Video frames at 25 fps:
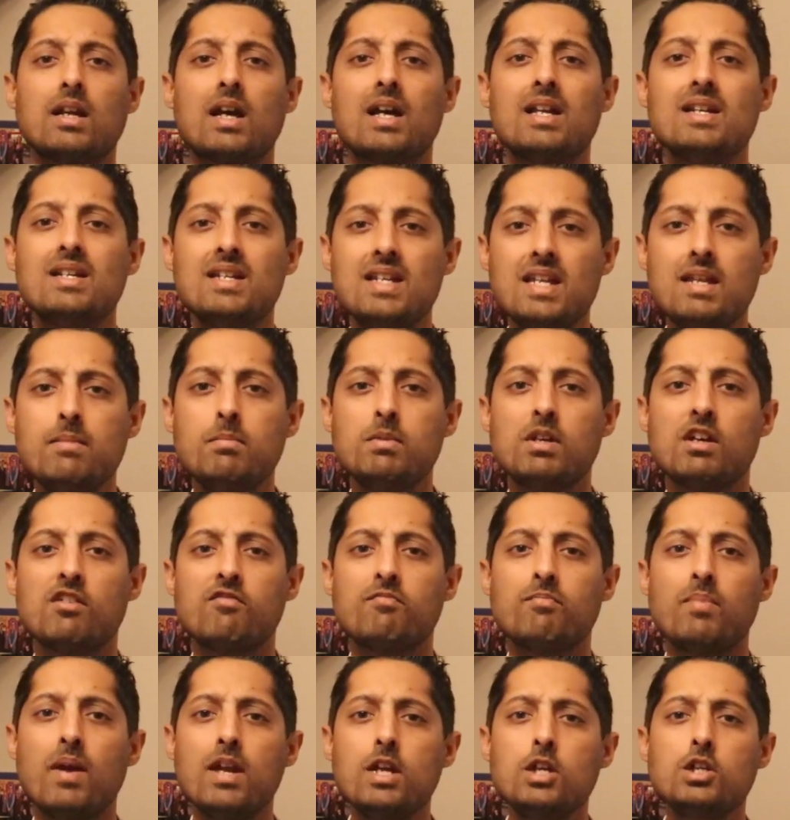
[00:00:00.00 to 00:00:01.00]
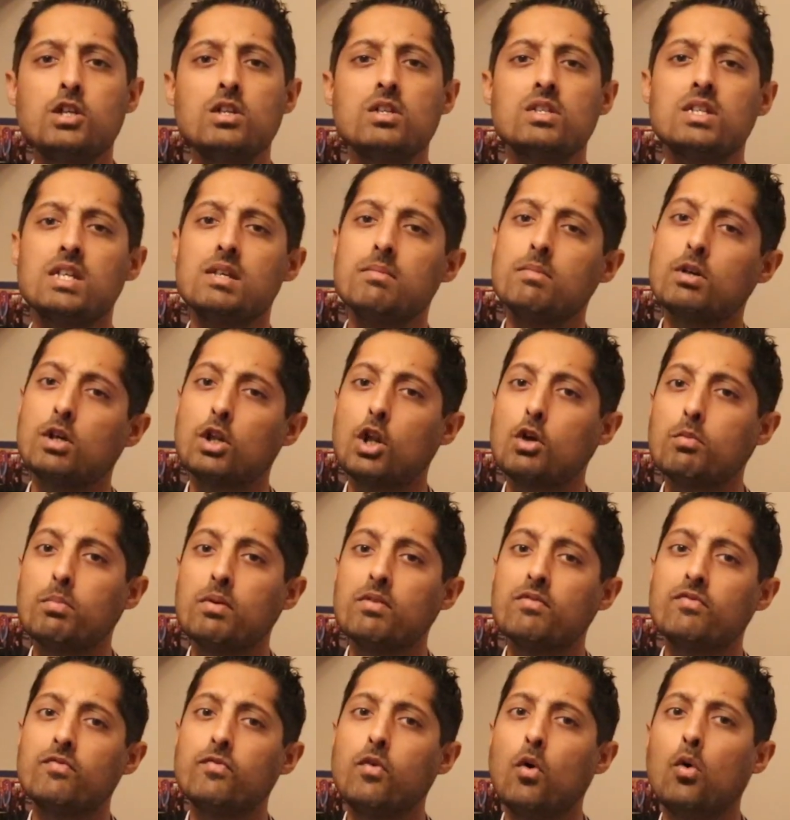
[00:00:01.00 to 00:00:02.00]
anemia if patients' hemoglobin
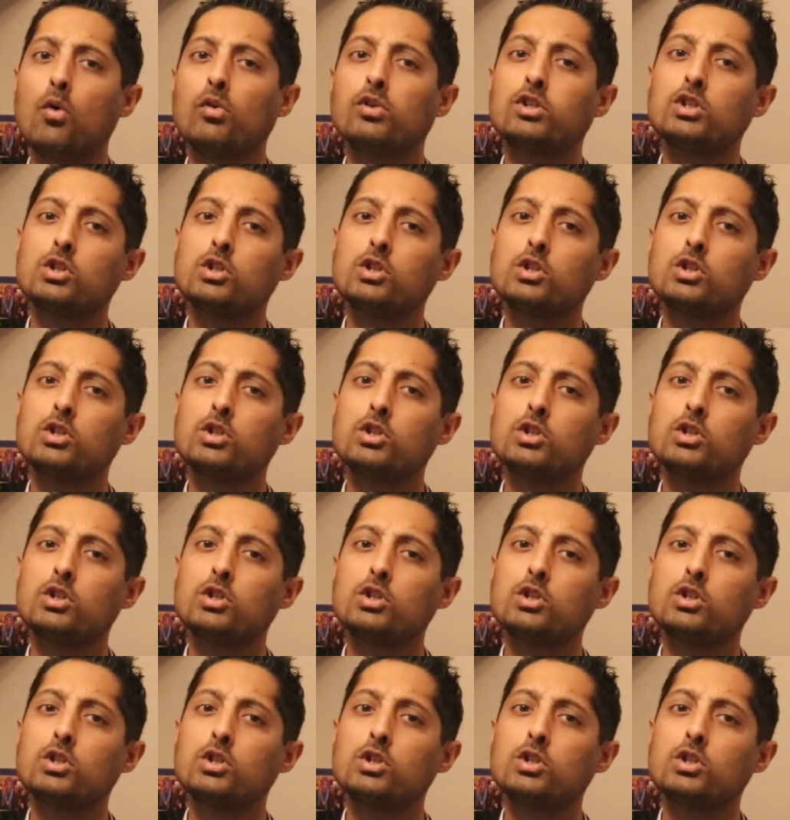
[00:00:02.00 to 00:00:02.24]
falls